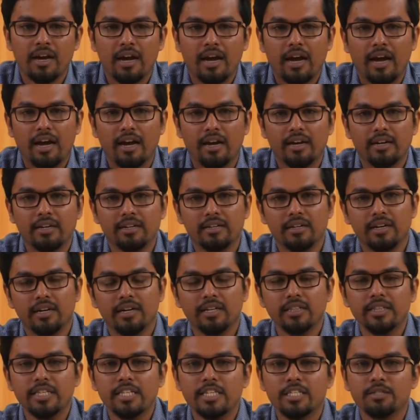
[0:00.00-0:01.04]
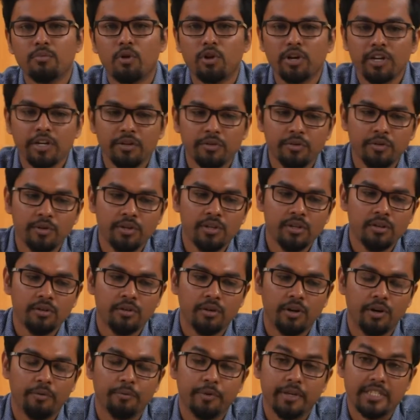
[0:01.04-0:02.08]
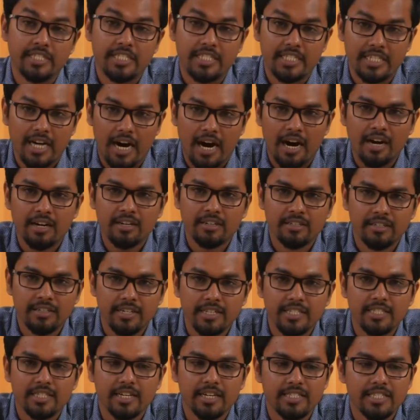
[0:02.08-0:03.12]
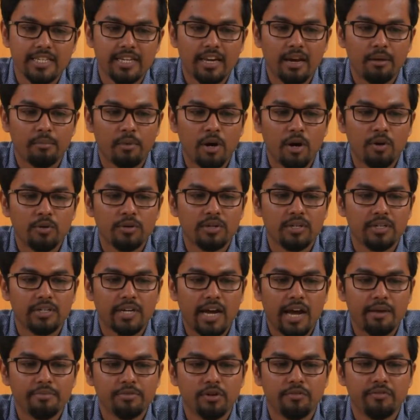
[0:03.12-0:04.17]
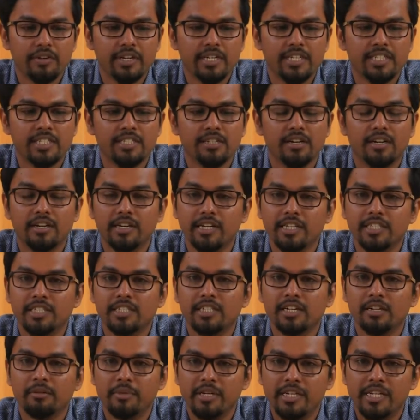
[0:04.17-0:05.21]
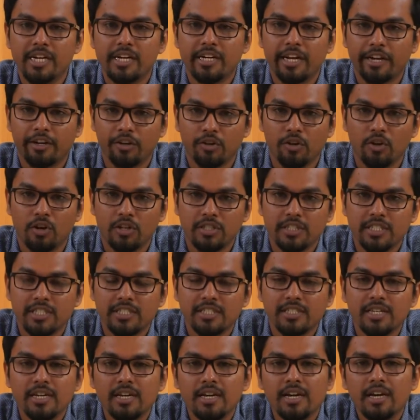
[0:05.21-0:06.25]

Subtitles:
And in this module, we'll start discussing about types of digital media technologies.